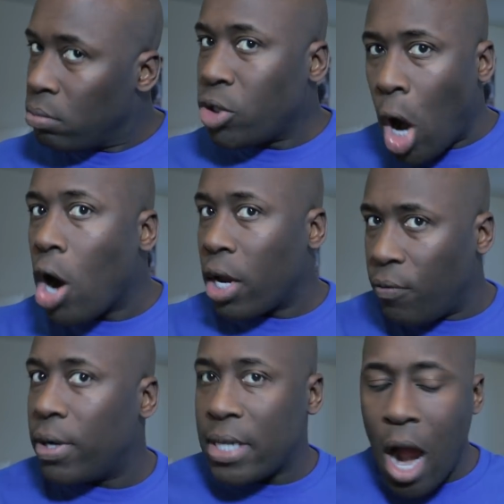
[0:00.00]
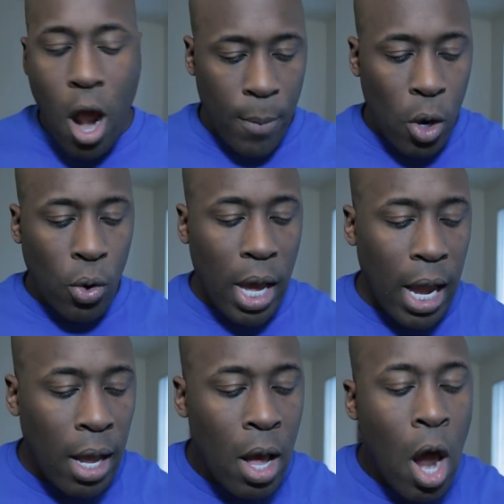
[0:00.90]
target retirement,
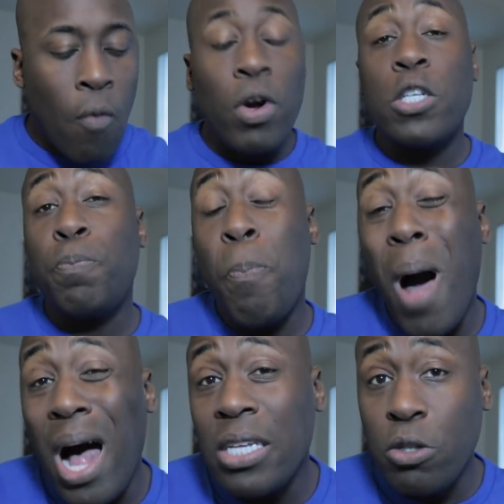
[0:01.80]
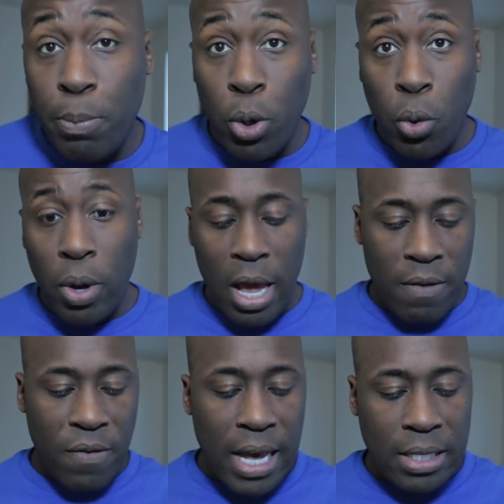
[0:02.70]
okay? Responsible
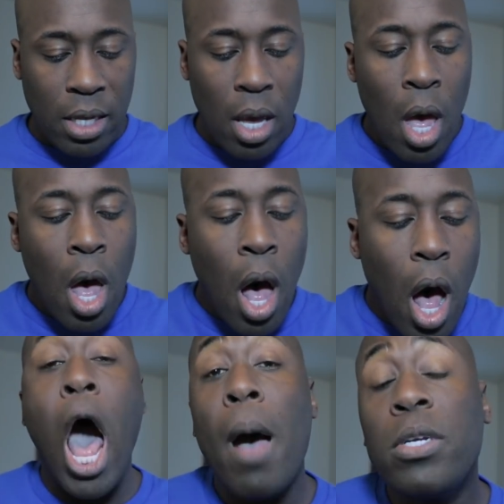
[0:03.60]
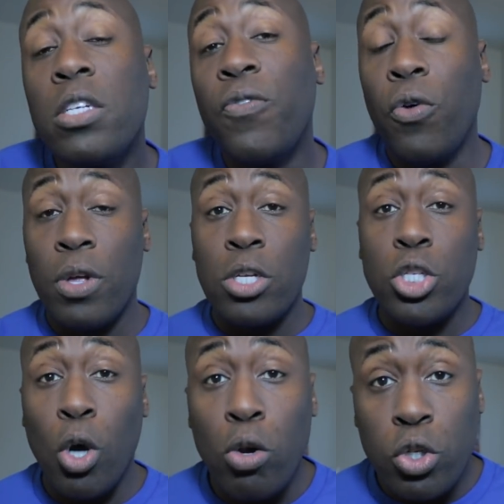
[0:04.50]
investing, options for the
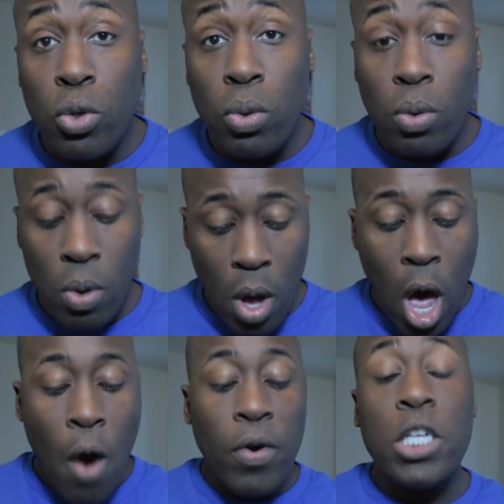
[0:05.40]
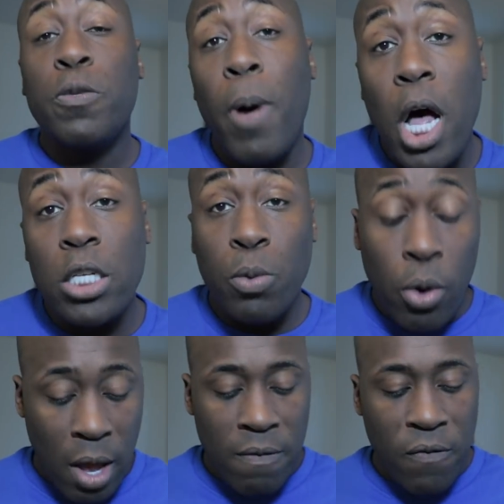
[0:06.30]
social
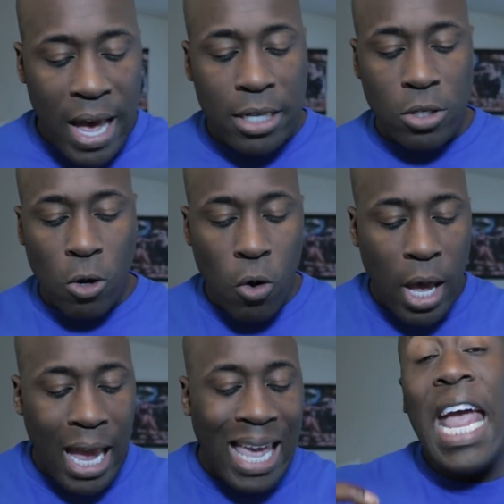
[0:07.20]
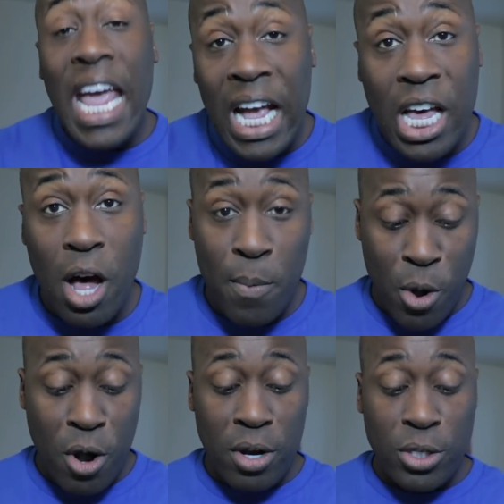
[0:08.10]
responsible investor, okay? Income
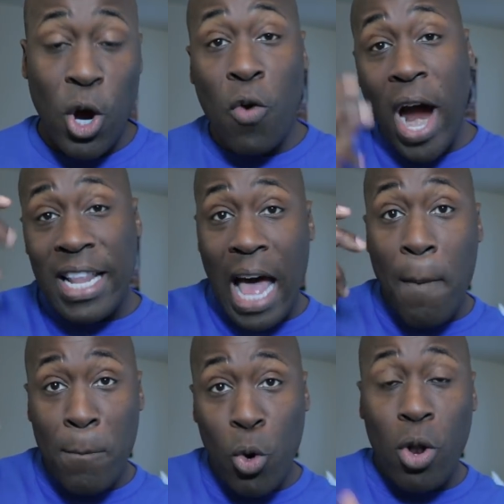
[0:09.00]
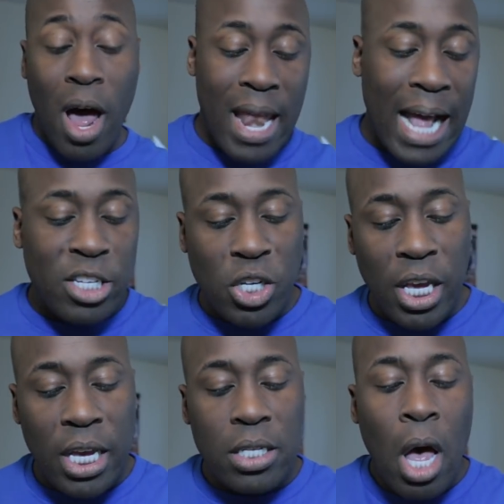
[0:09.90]
earners, all right, that moolah, that
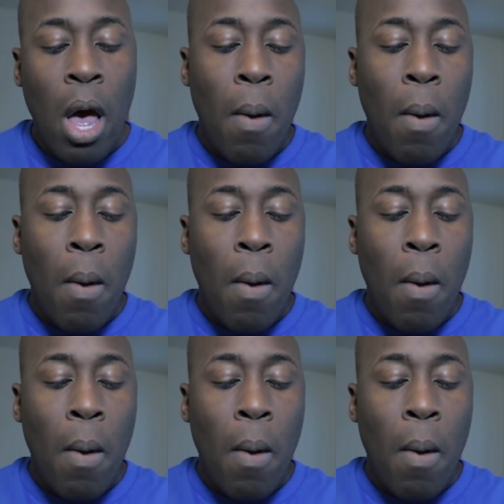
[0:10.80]
cheese,